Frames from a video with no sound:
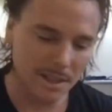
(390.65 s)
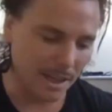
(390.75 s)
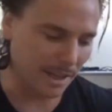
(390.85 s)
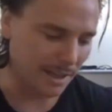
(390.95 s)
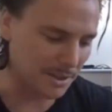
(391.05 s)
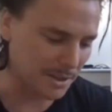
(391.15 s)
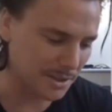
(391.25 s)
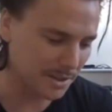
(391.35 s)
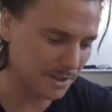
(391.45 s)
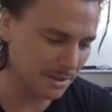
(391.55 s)
And
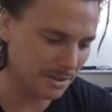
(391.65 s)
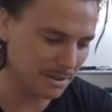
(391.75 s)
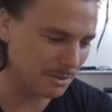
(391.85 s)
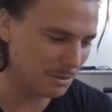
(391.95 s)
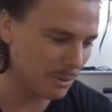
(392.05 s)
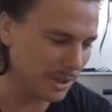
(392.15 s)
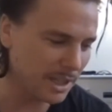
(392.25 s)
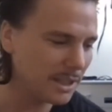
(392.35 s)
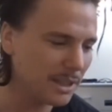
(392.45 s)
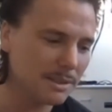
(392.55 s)

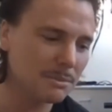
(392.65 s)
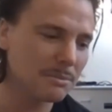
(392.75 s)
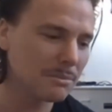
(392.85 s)
my